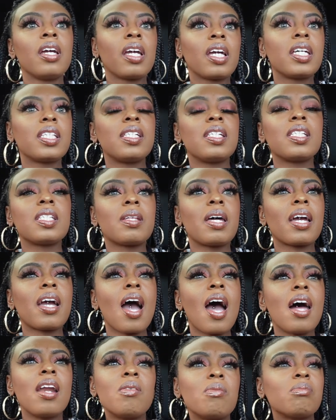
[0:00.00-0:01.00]
Cause he's like,
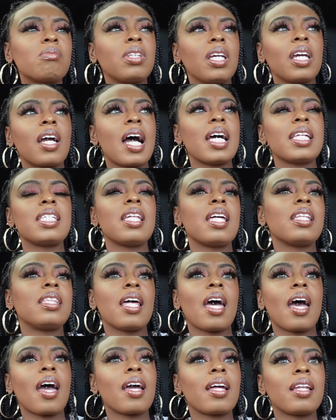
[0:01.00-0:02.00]
I don't think I said
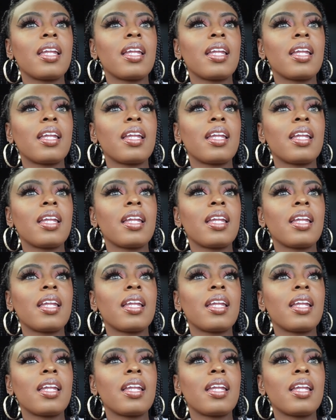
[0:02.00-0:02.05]
that.